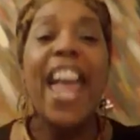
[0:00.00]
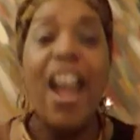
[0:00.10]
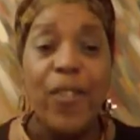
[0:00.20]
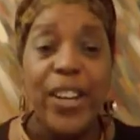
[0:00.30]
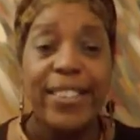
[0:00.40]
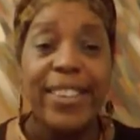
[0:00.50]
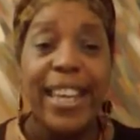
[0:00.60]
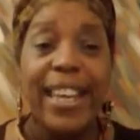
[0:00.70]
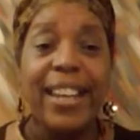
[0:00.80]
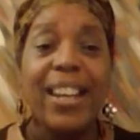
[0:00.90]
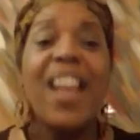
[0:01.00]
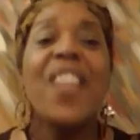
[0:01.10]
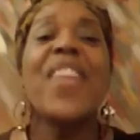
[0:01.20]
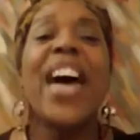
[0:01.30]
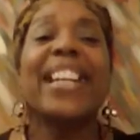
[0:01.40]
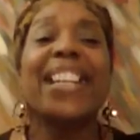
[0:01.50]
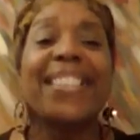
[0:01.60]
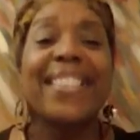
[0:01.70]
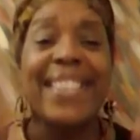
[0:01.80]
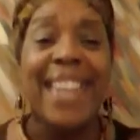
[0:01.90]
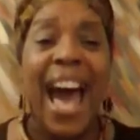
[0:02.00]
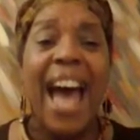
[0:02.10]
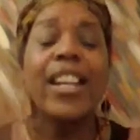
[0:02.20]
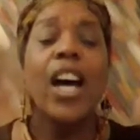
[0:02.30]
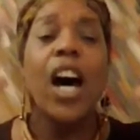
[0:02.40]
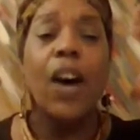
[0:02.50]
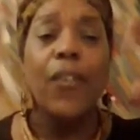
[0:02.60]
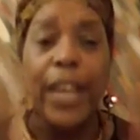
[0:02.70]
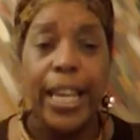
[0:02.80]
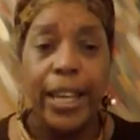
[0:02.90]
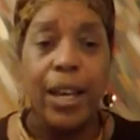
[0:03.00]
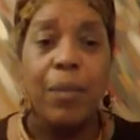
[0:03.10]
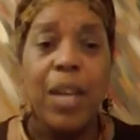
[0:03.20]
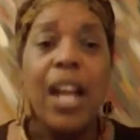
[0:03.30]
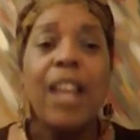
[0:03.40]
everything that is not of him